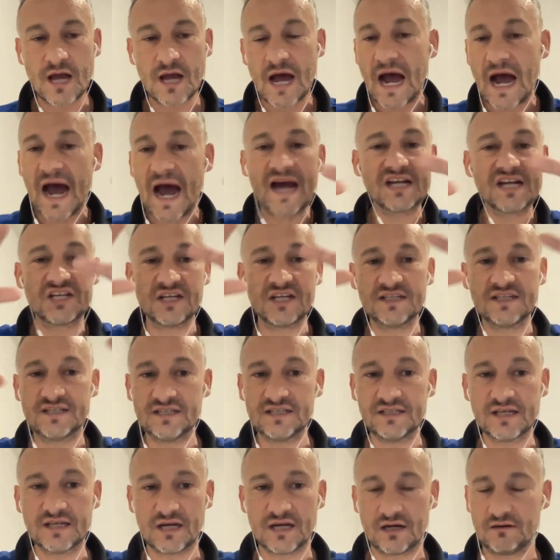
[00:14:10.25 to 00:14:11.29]

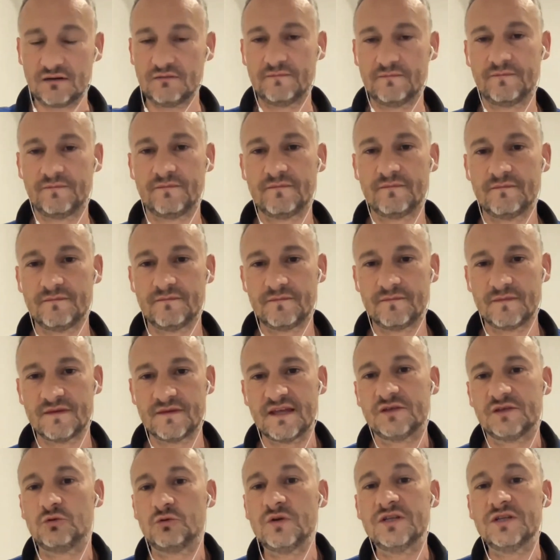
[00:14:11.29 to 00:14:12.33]
Argentina,
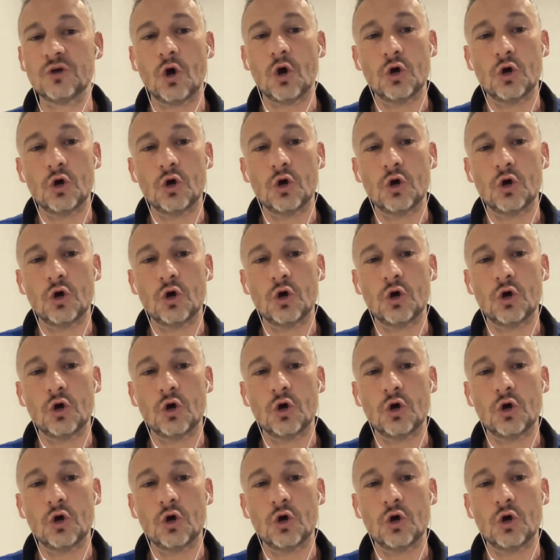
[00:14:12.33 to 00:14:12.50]
that is